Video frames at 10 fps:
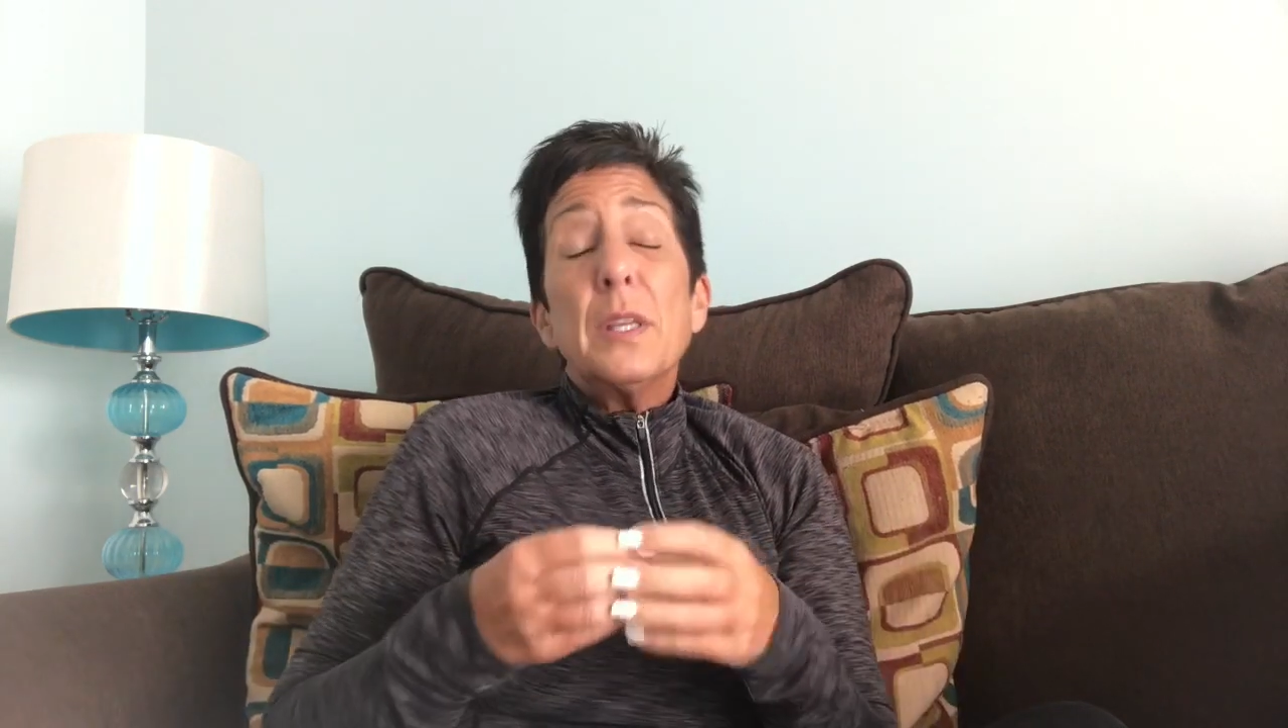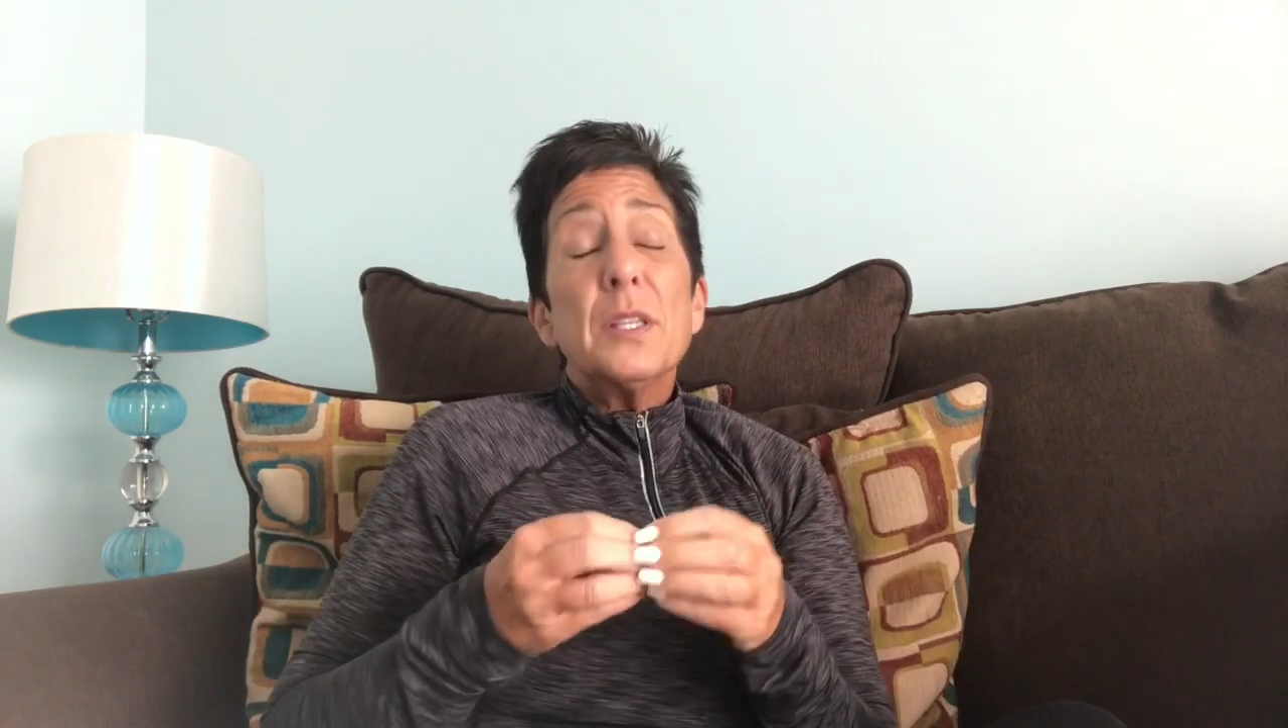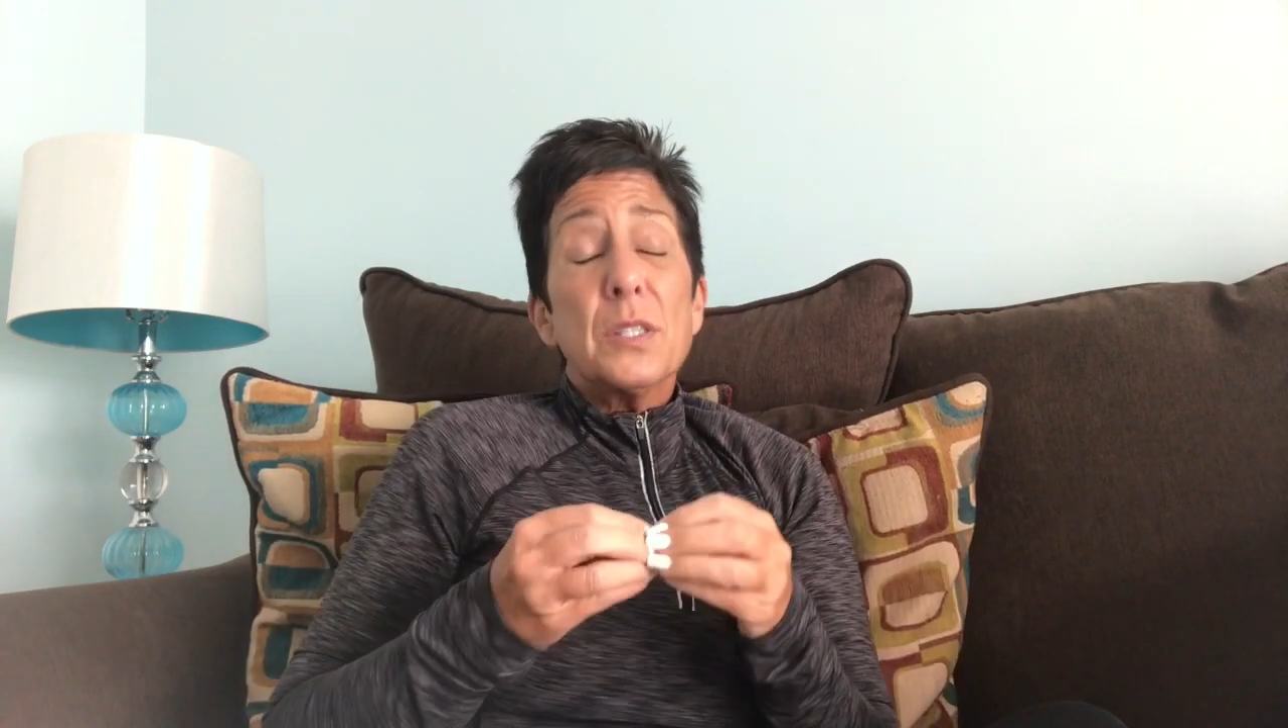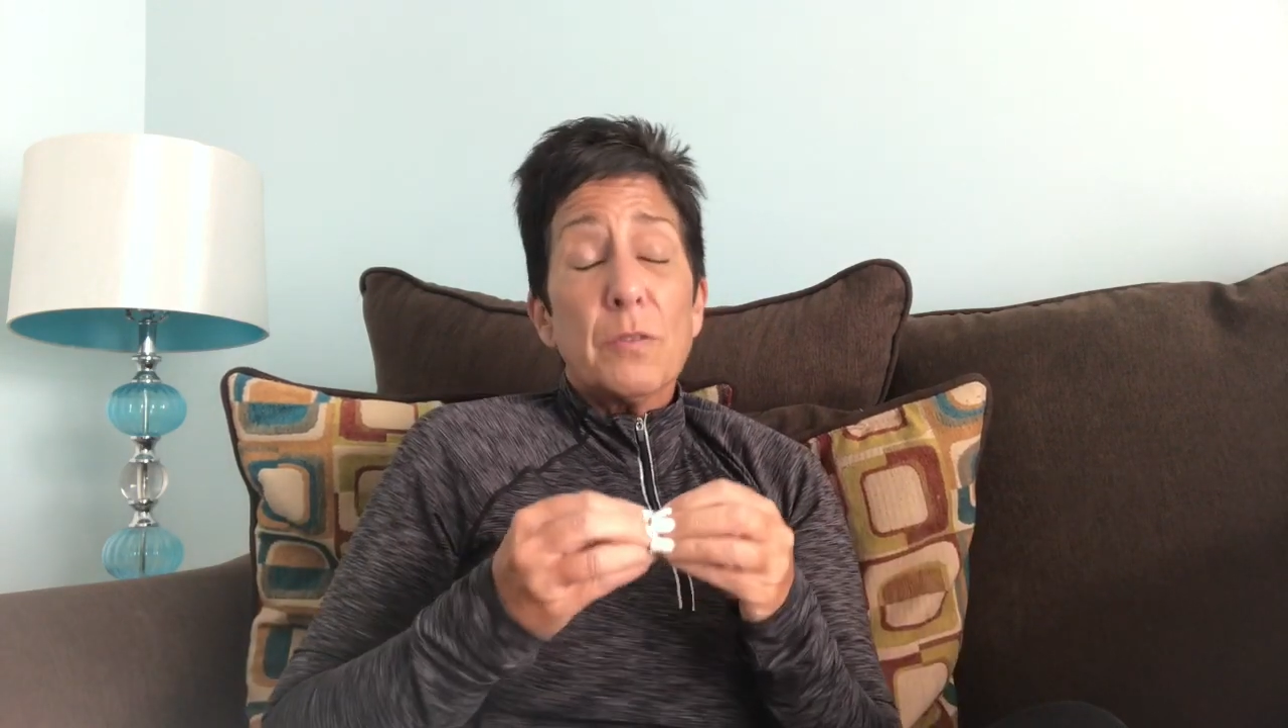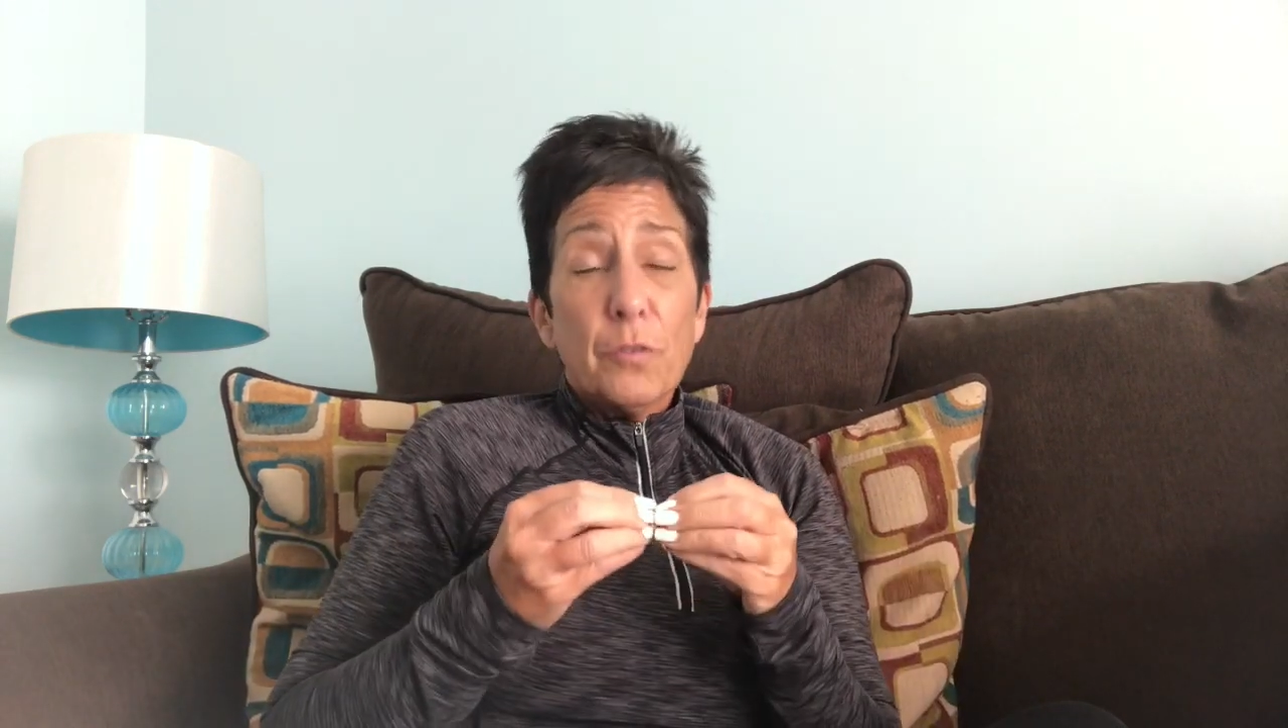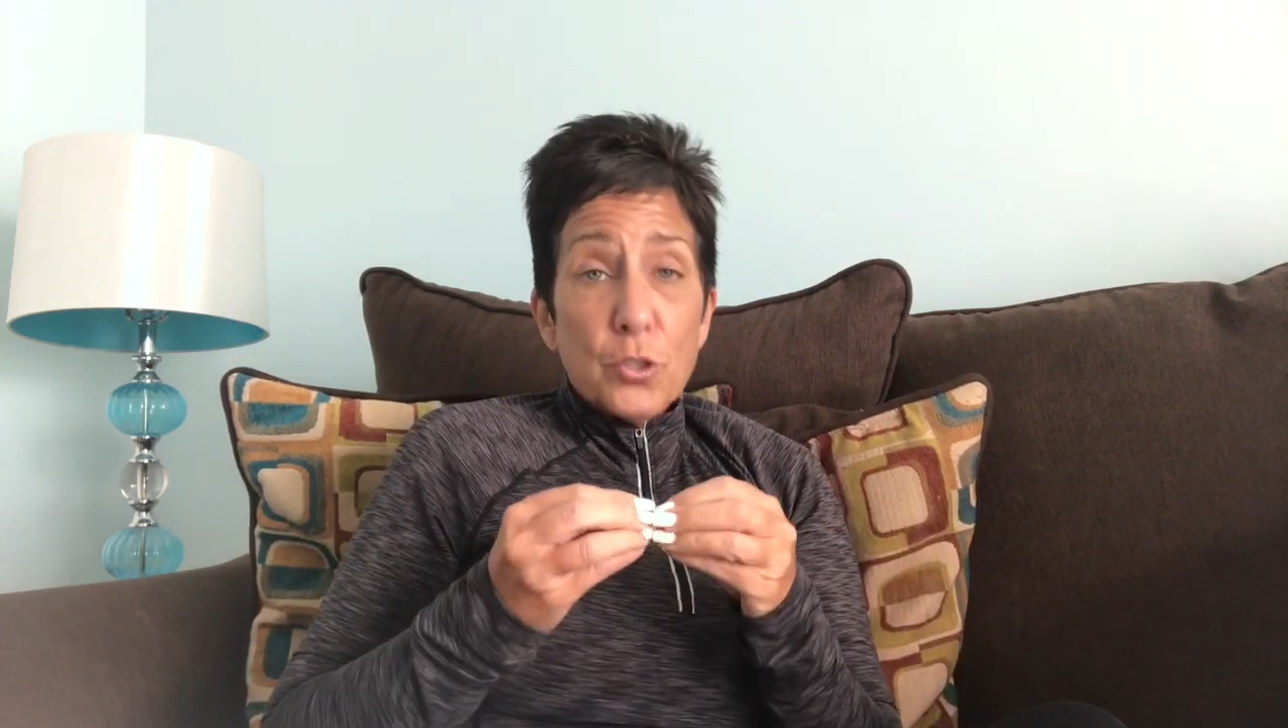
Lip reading: It's